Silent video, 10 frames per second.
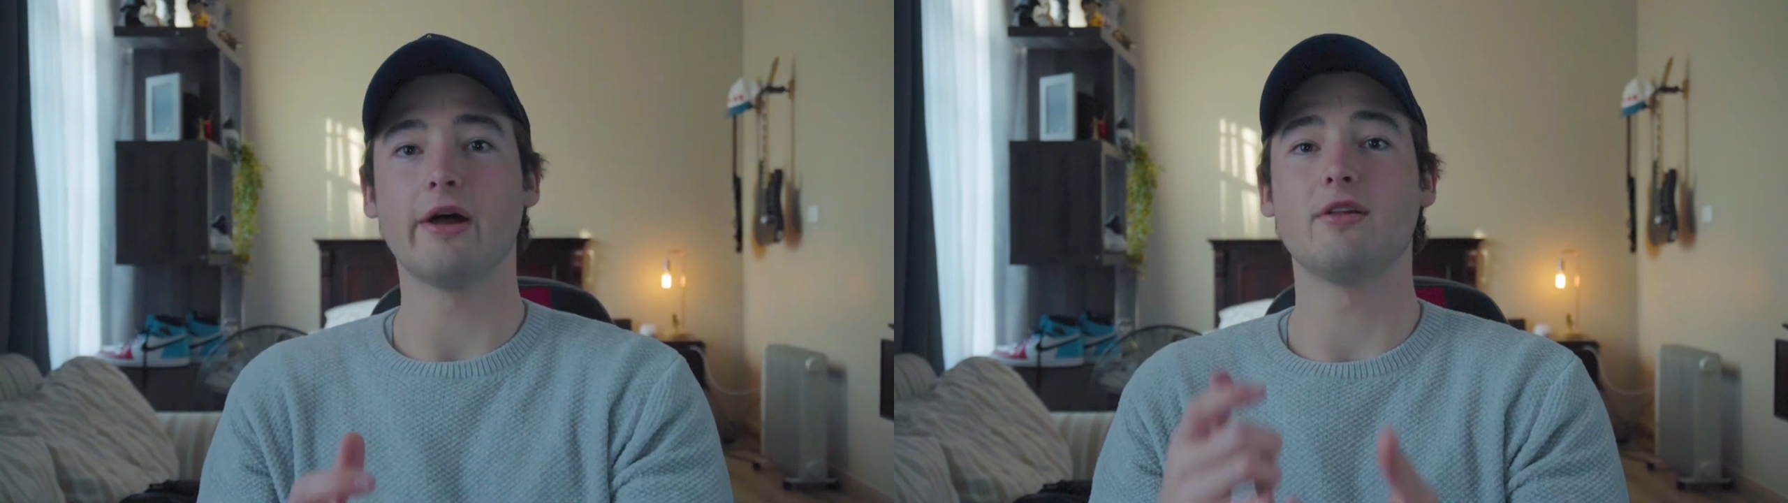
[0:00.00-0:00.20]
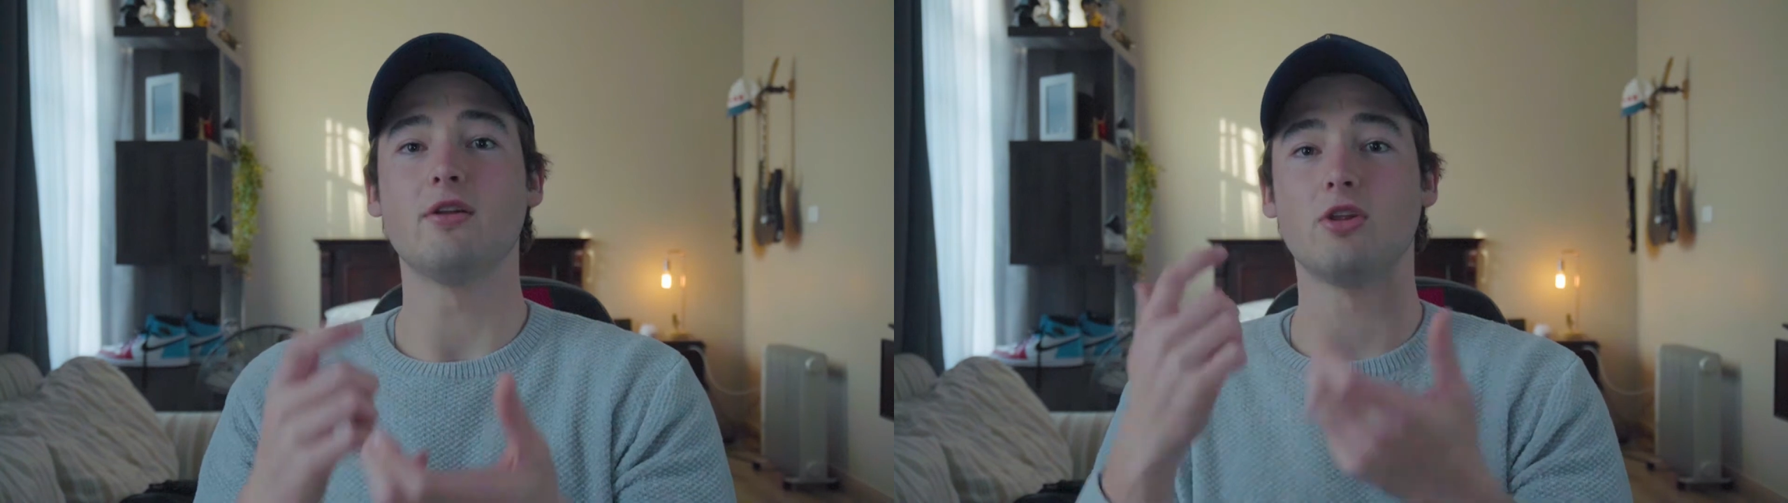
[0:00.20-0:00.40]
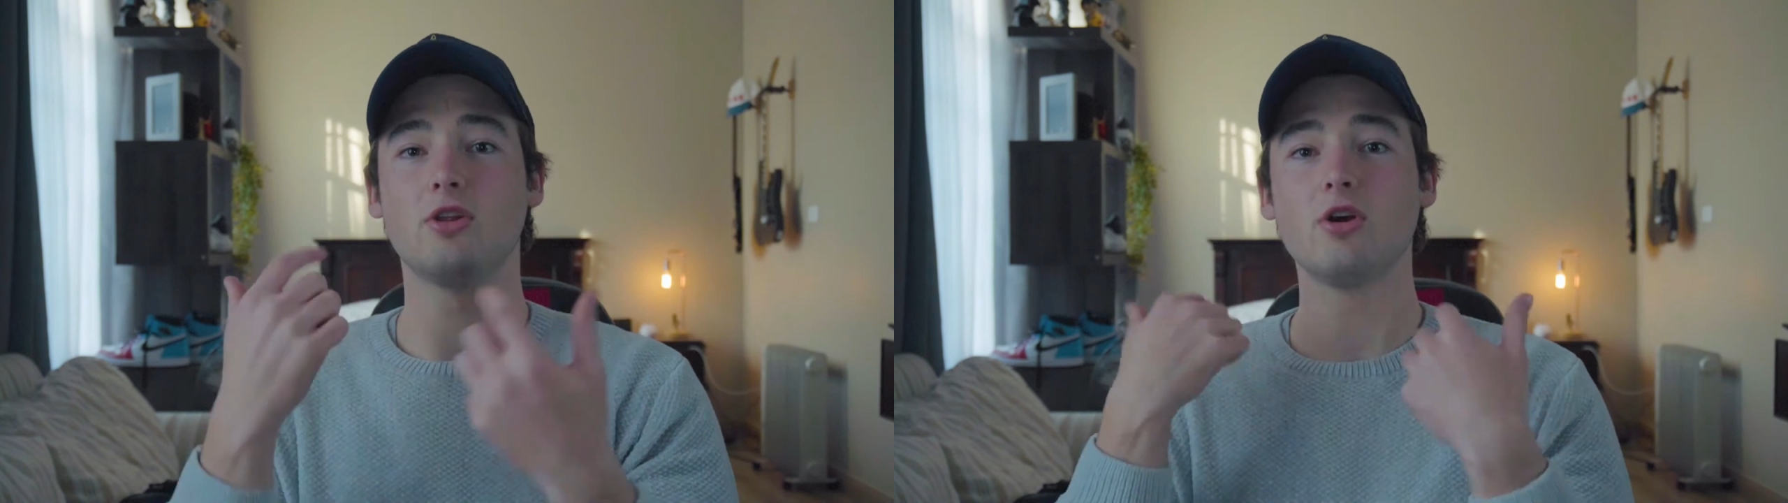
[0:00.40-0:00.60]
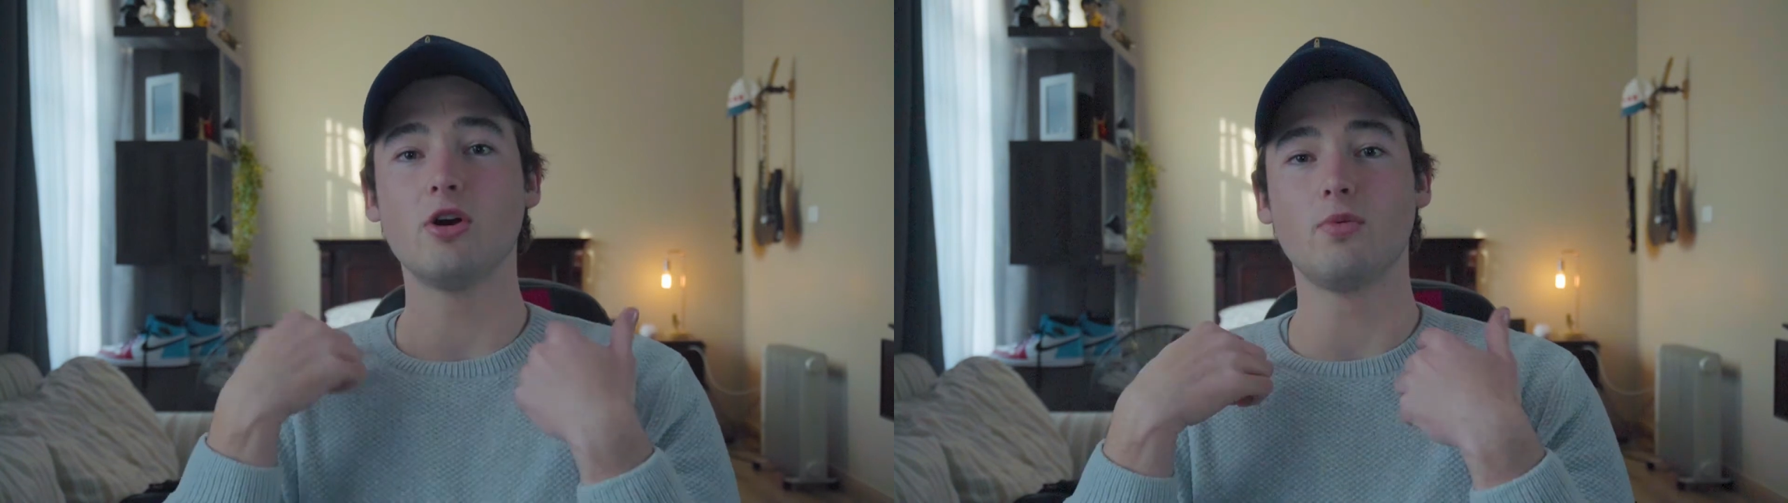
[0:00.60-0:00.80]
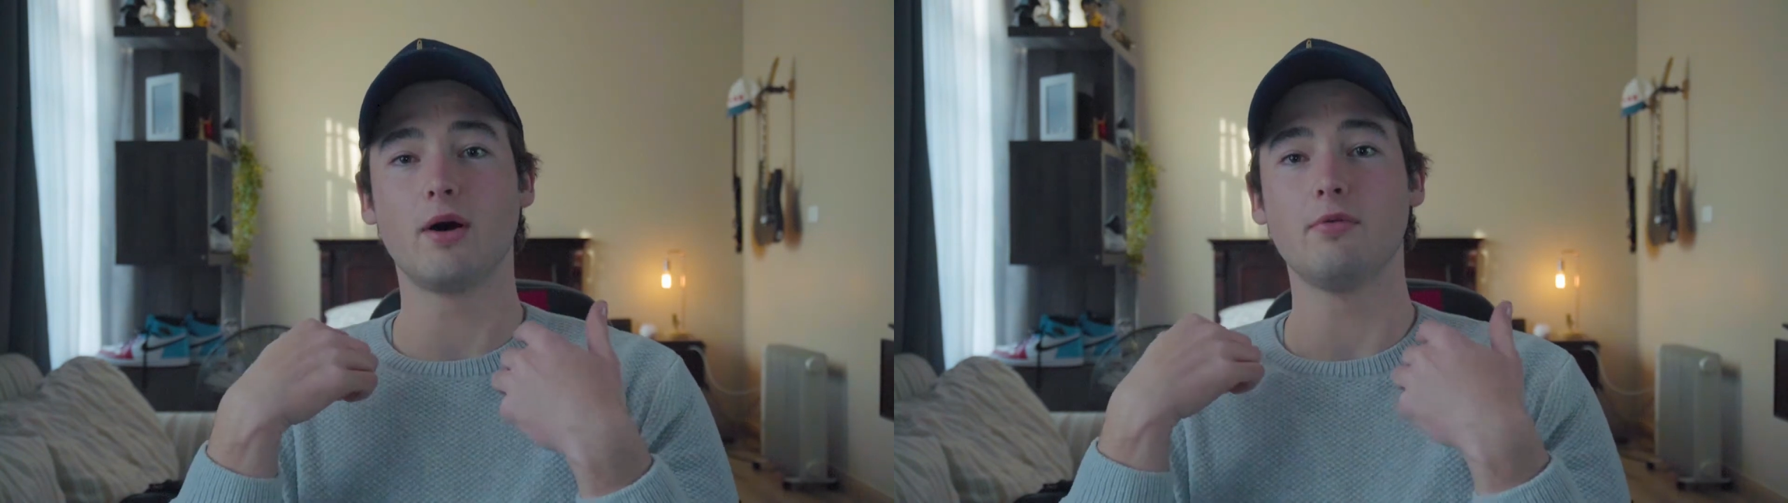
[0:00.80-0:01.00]
And then the
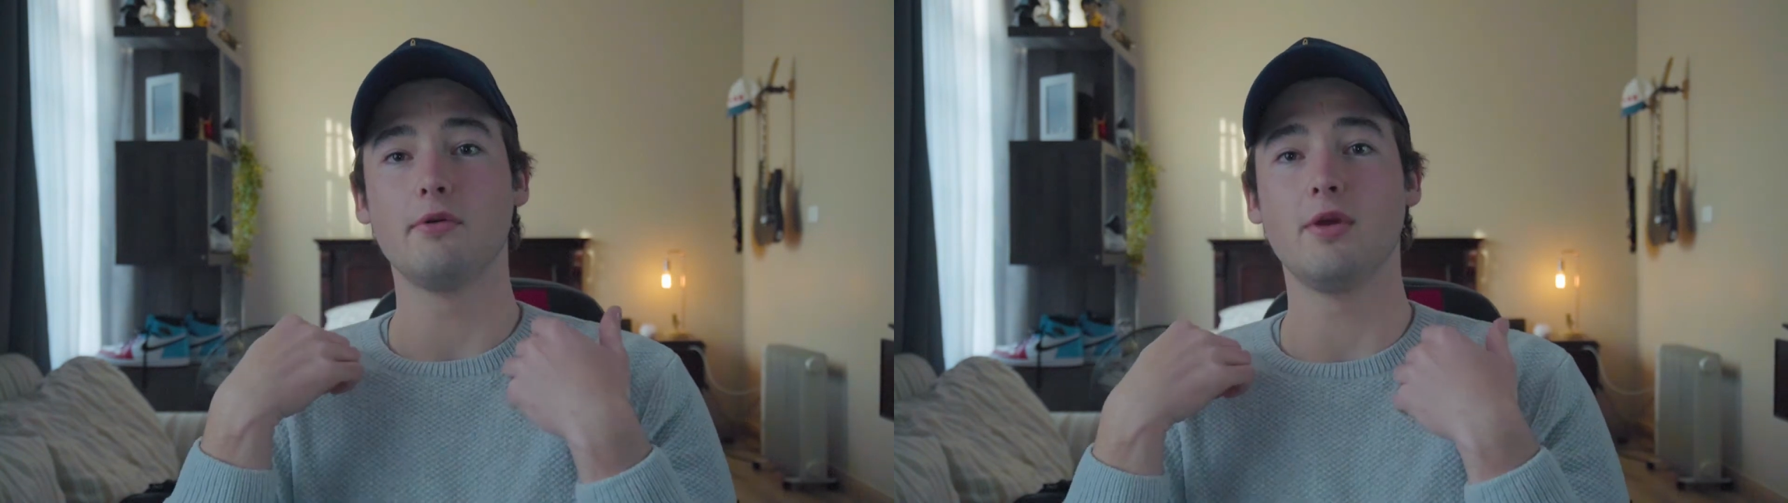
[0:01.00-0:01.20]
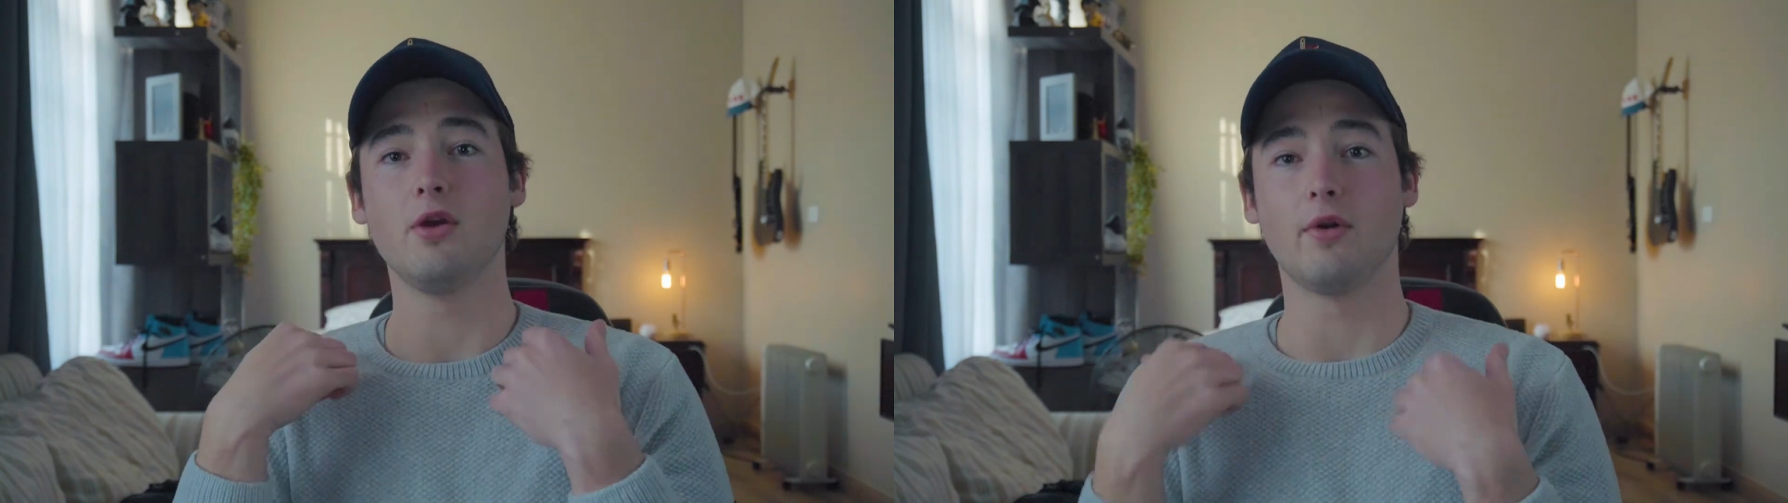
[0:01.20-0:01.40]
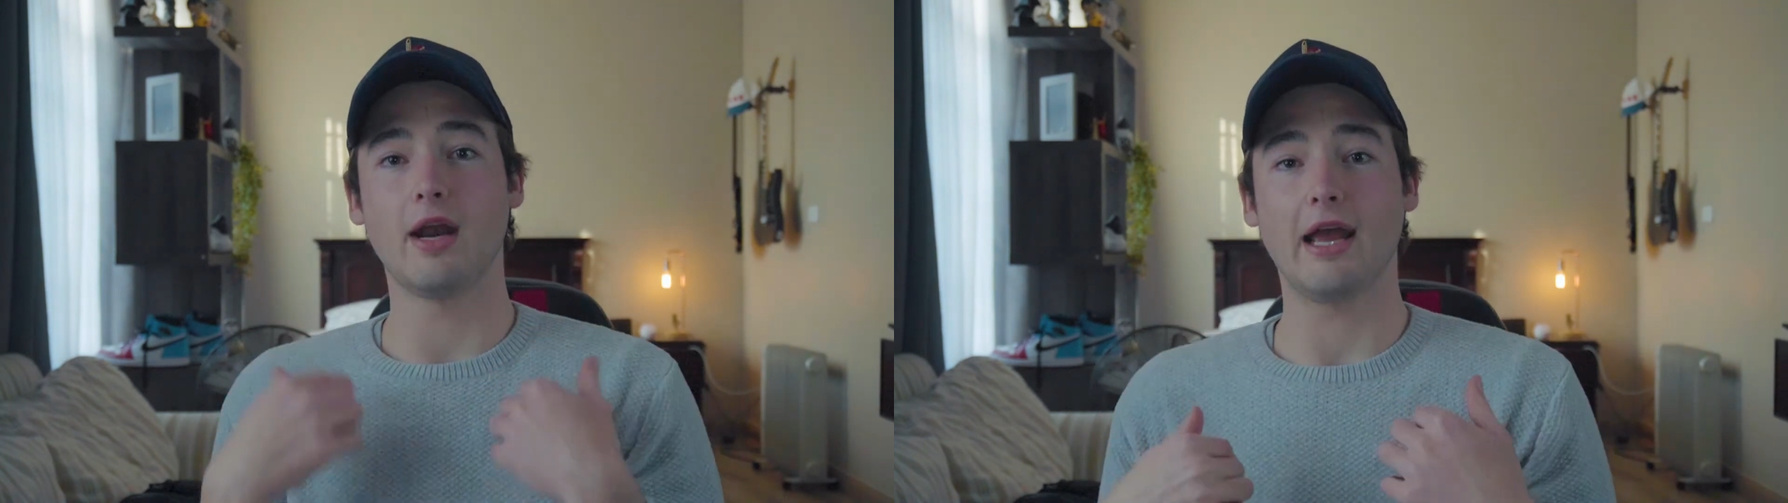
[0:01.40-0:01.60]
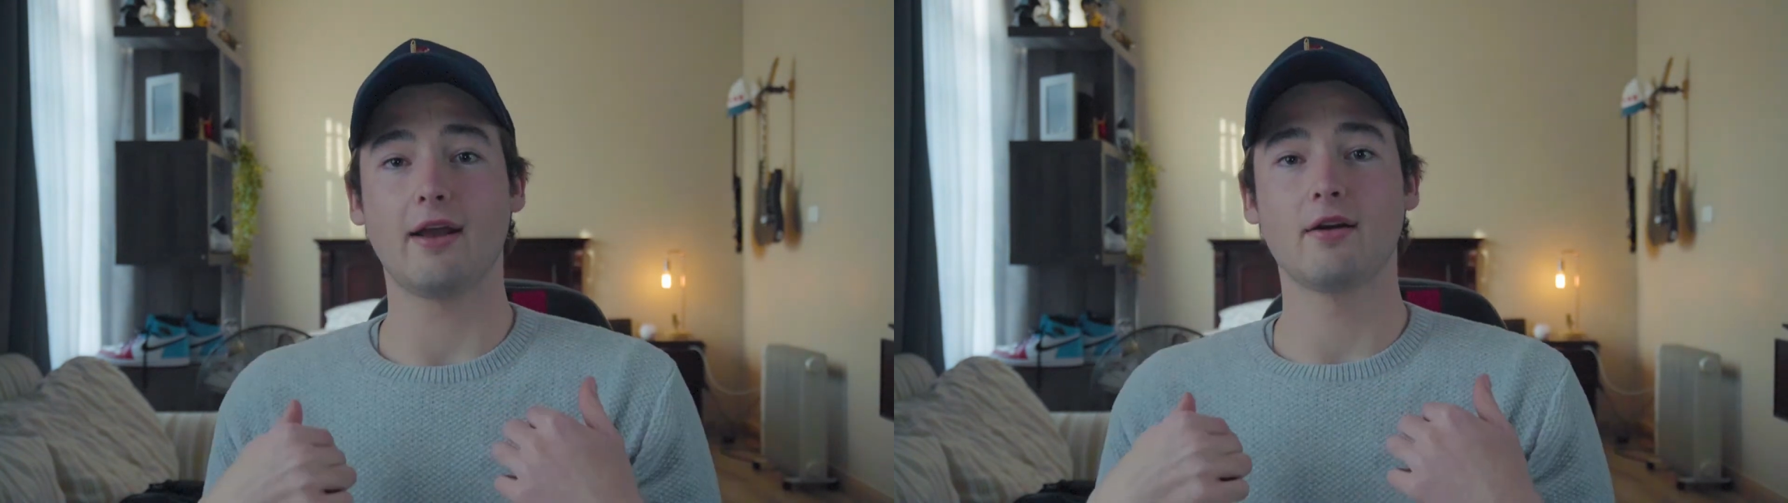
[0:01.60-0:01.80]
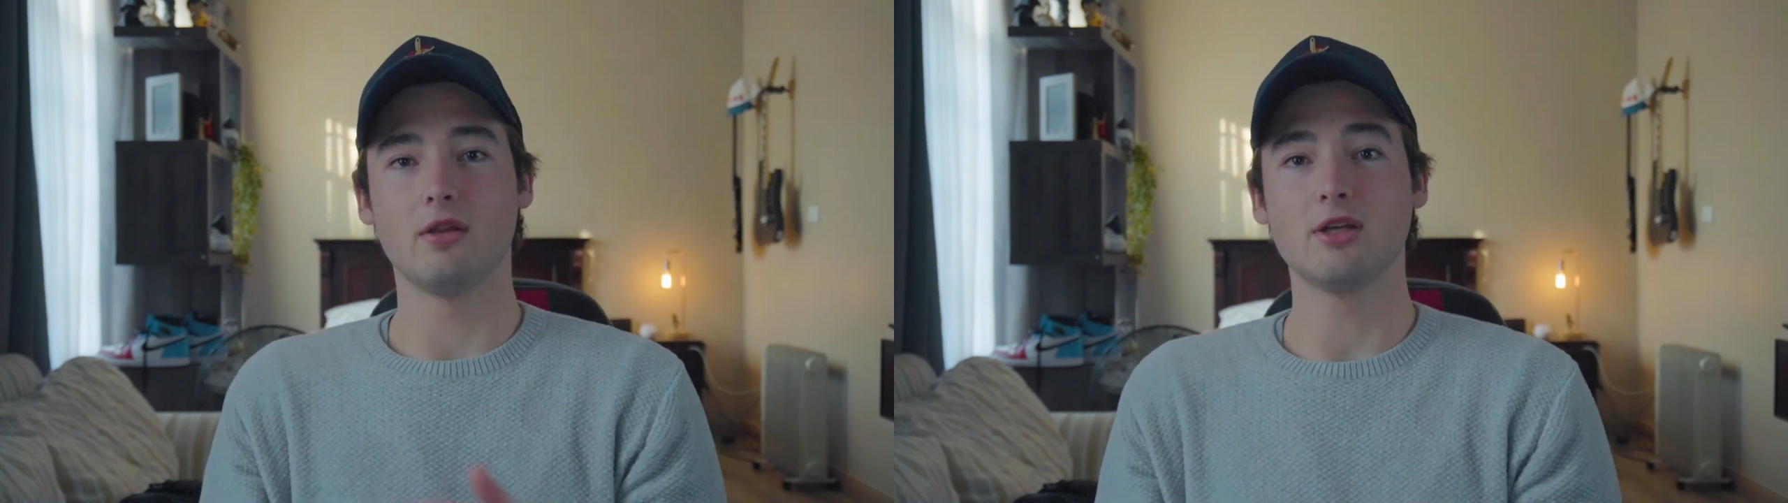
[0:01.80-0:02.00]
third one would be your neck.